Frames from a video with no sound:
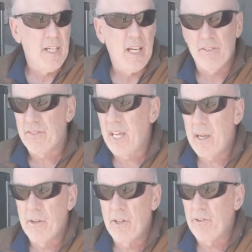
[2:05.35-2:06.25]

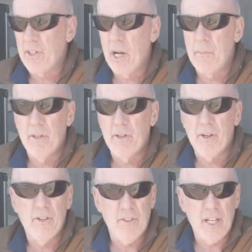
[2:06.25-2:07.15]
There's a couple of
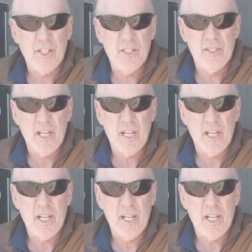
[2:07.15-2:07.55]
organizations